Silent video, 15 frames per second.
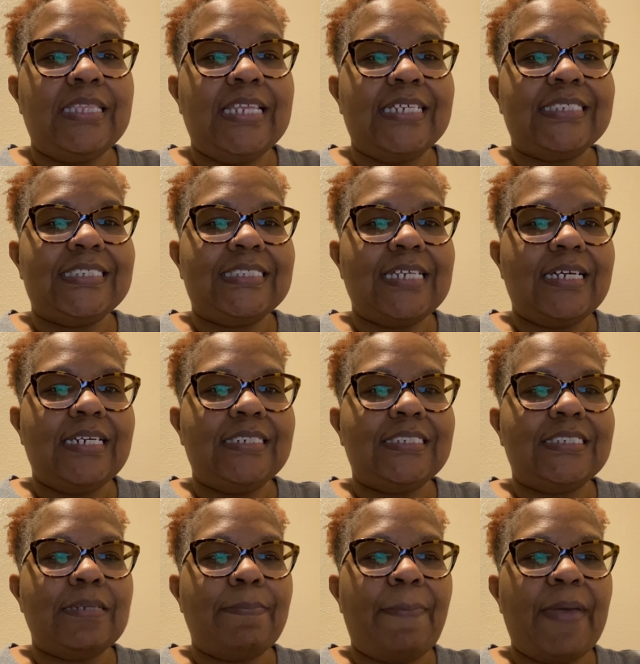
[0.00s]
that
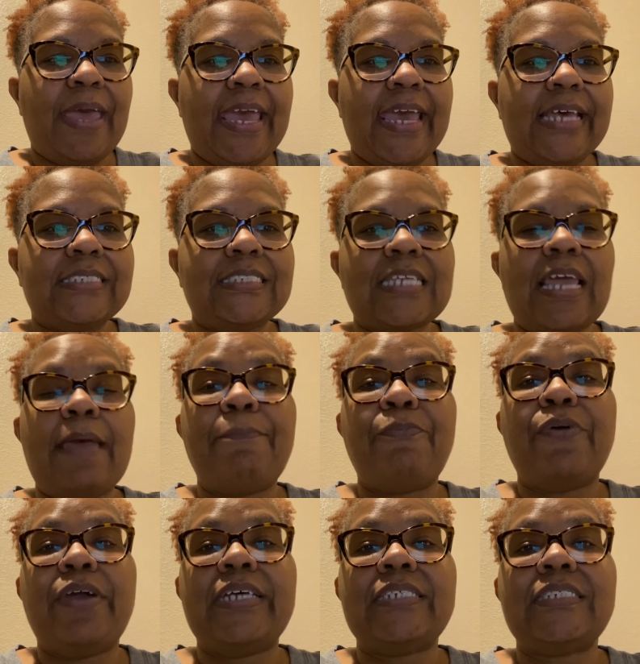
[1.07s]
studies the past and
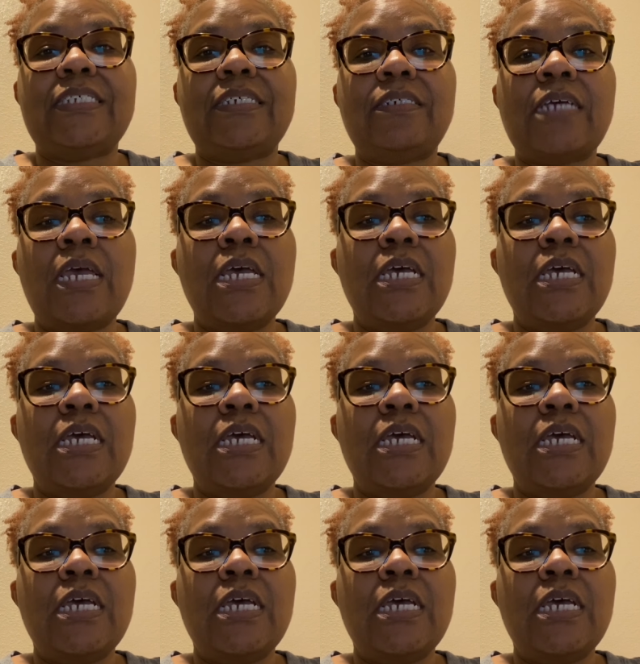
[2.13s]
present